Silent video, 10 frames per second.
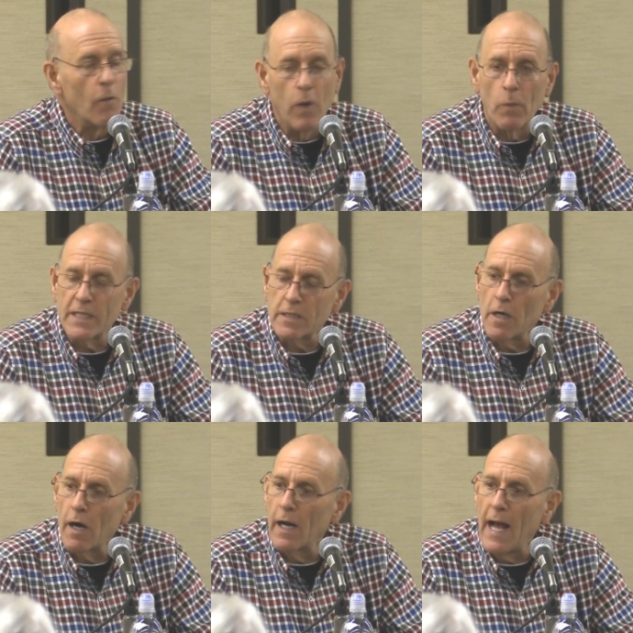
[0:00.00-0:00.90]
When we
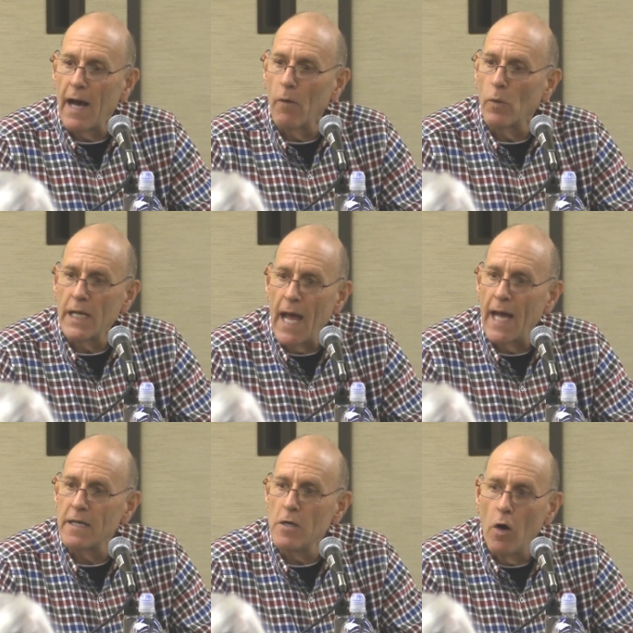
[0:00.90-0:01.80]
started out, we
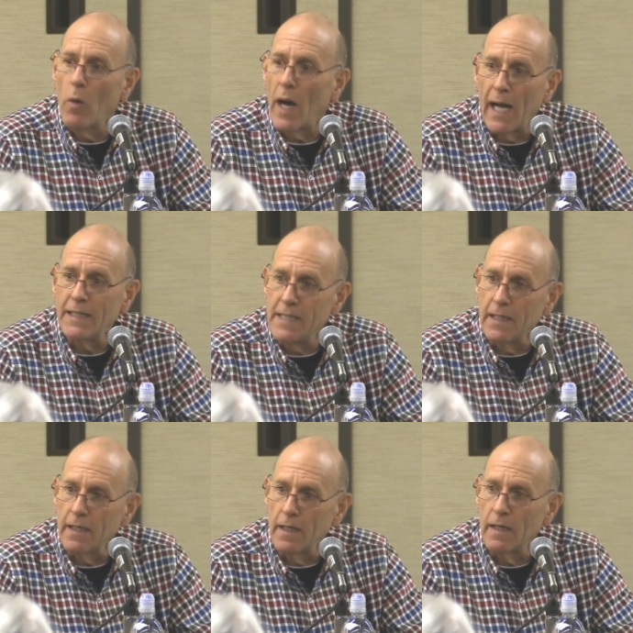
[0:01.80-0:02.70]
had no
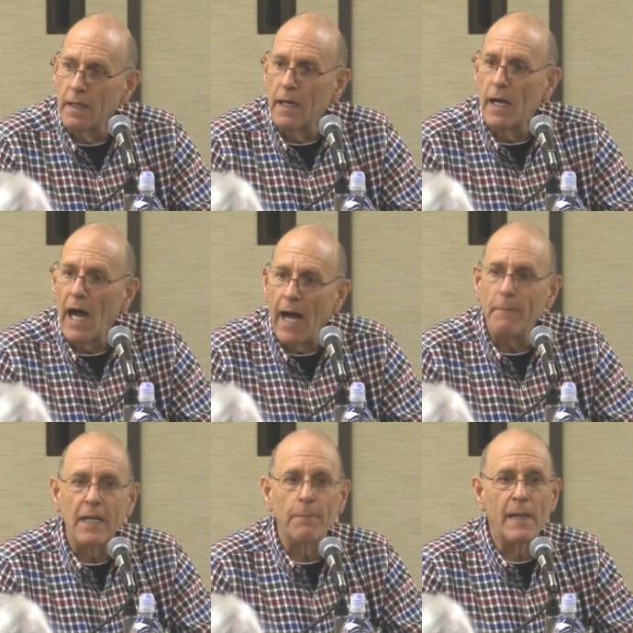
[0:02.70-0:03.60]
idea how
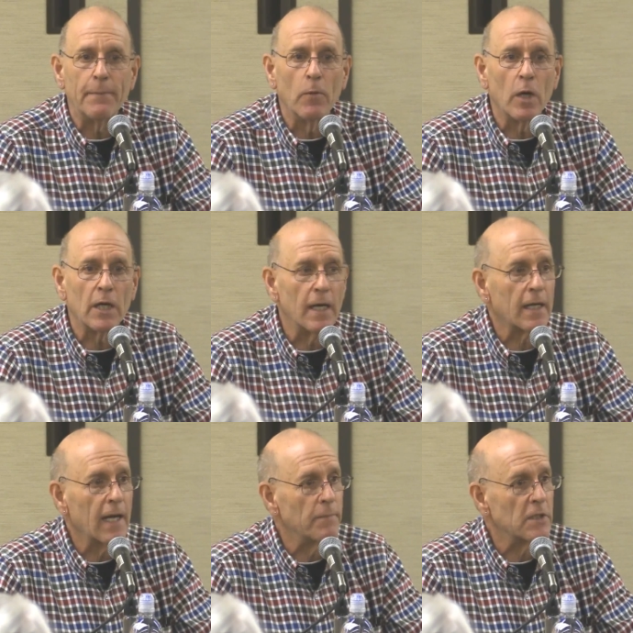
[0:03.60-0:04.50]
many people were going
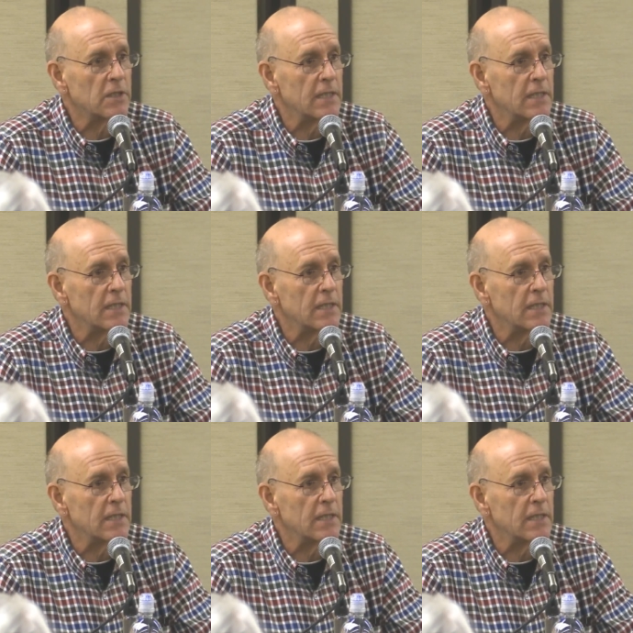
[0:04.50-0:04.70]
to come to